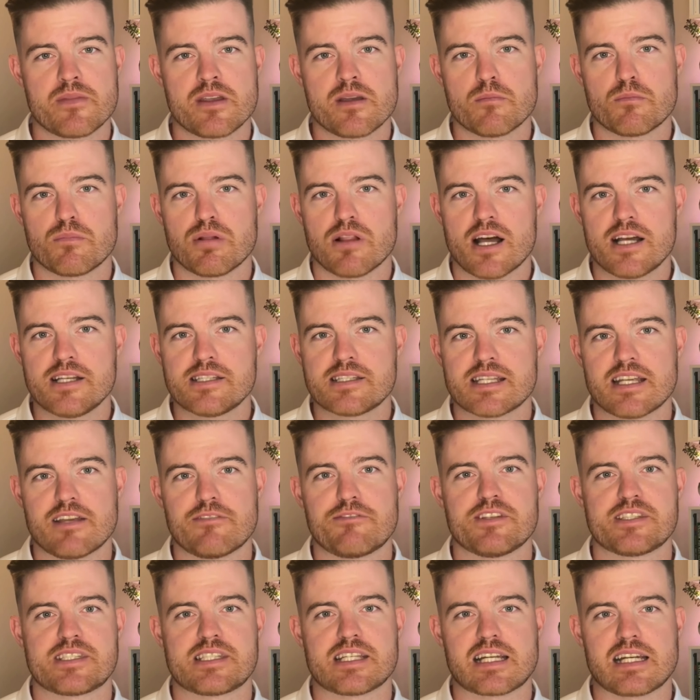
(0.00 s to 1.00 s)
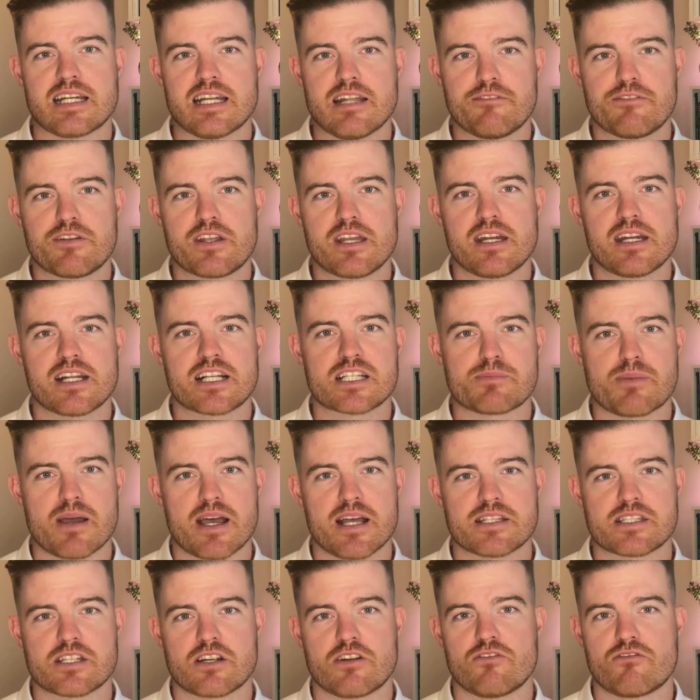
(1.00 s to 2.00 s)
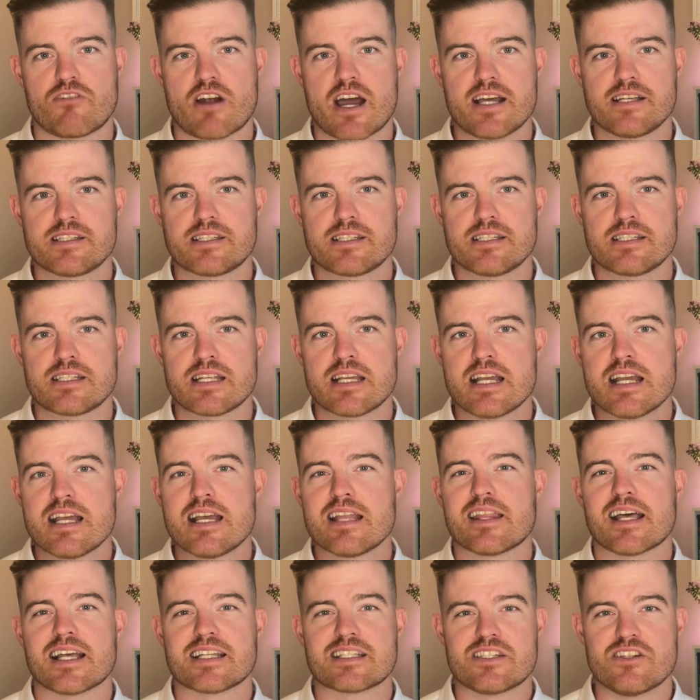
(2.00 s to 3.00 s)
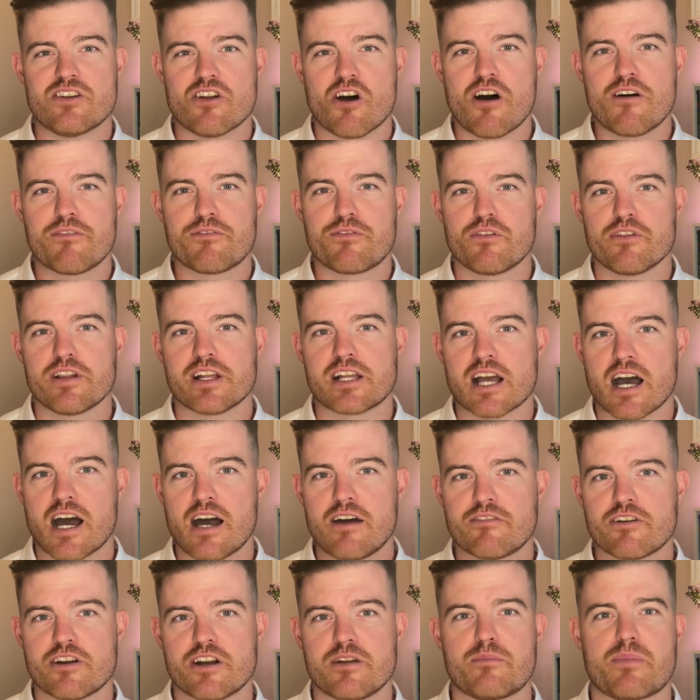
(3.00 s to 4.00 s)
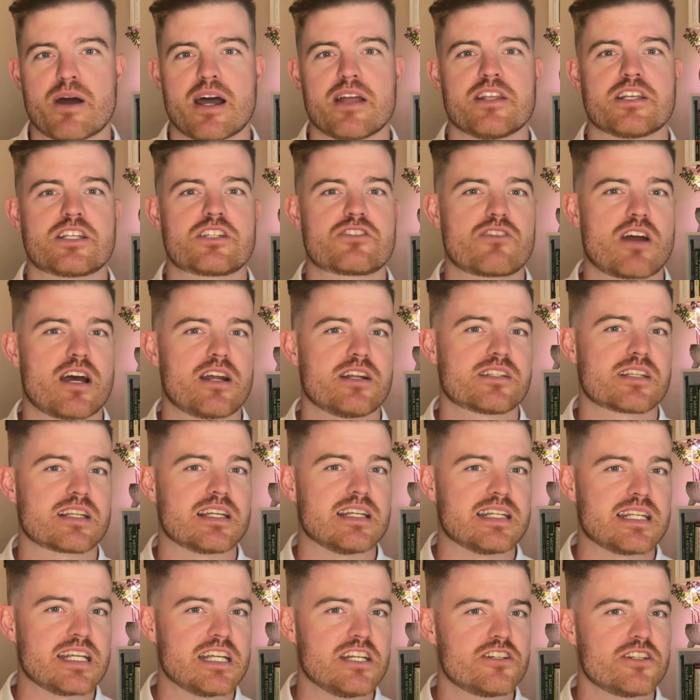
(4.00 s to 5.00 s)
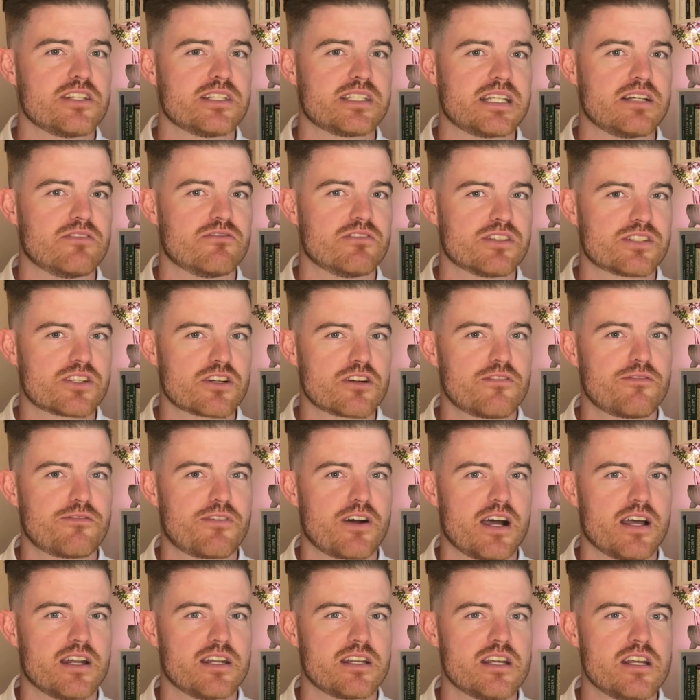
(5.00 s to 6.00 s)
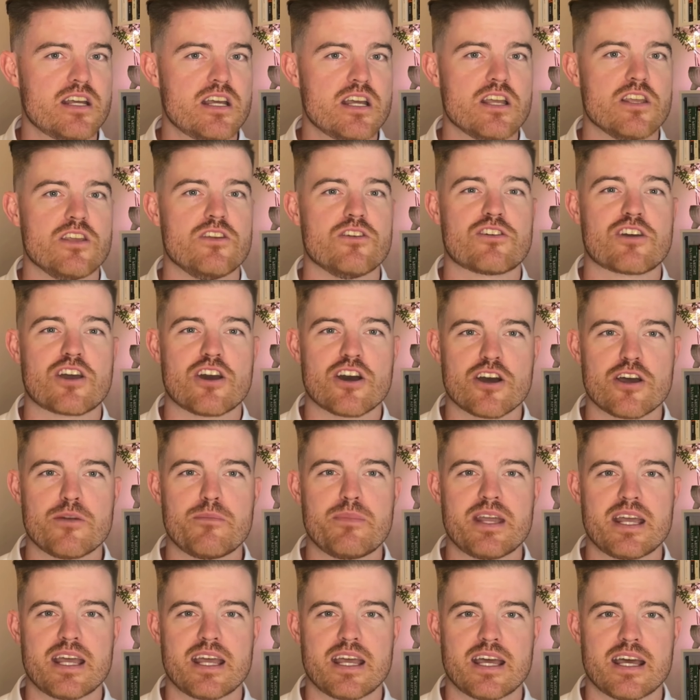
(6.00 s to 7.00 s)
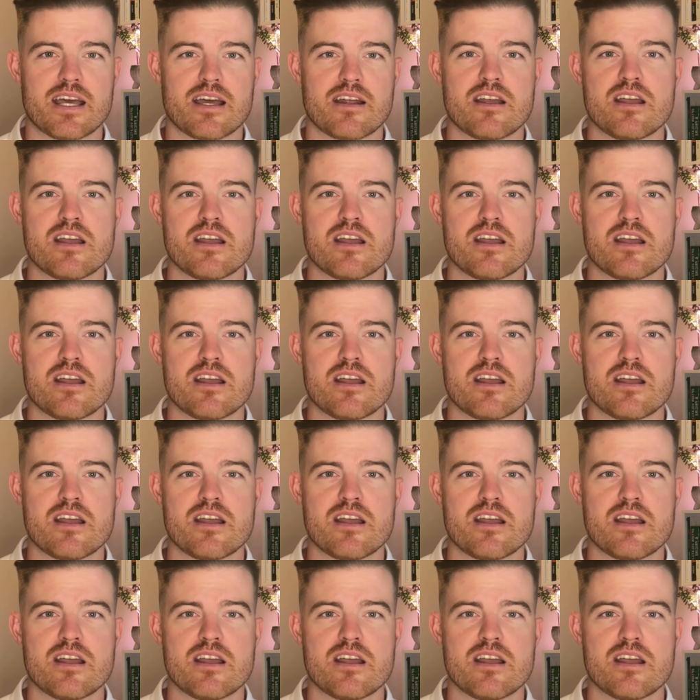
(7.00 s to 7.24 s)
Plus, if a significant expense arises that's not fully covered by the strata's contingency reserve fund, you could be hit